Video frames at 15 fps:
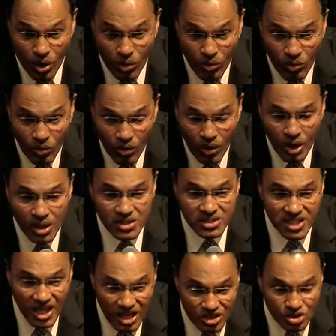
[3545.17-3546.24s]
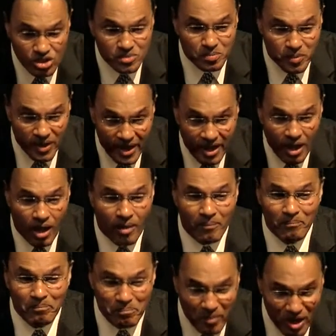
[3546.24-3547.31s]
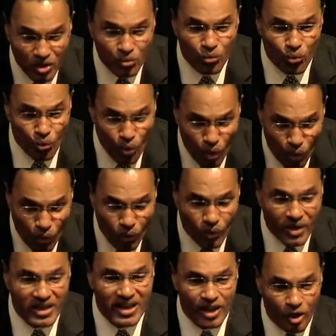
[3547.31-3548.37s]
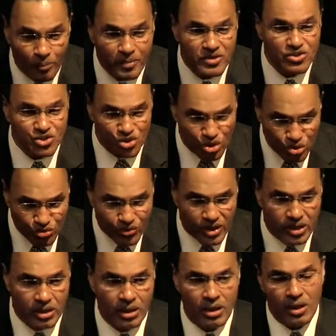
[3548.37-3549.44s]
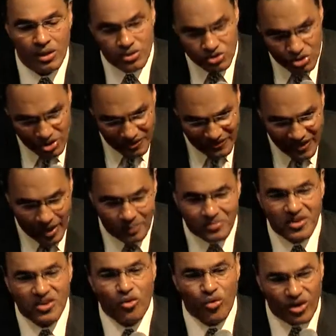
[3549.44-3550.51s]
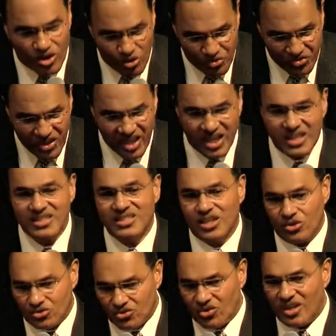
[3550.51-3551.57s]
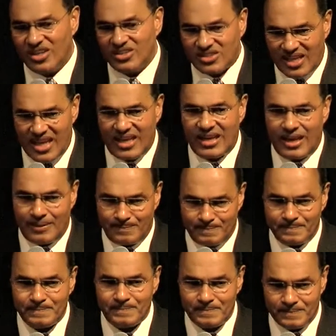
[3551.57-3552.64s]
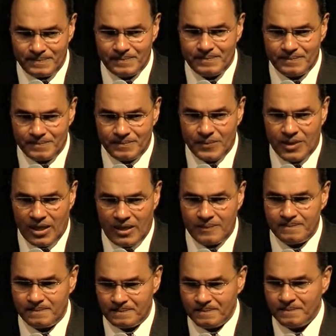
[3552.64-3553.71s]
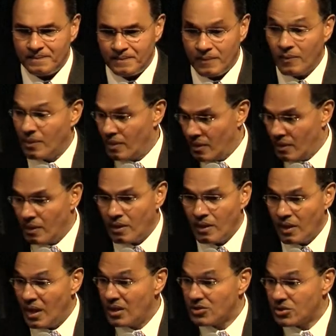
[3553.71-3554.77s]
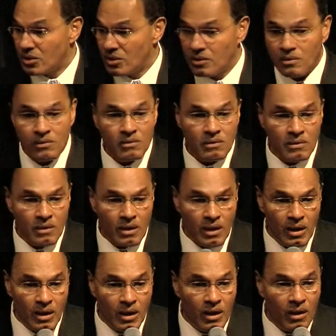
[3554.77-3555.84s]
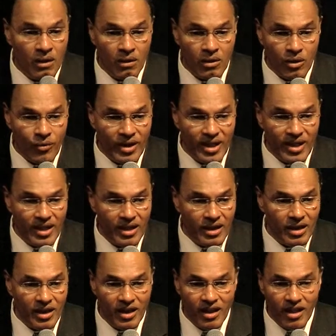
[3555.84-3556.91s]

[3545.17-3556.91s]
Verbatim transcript: though, Teachers play a big role in helping children to develop the critical thinking skills to understand that. Okay? Yes. Uh-huh. Go right ahead.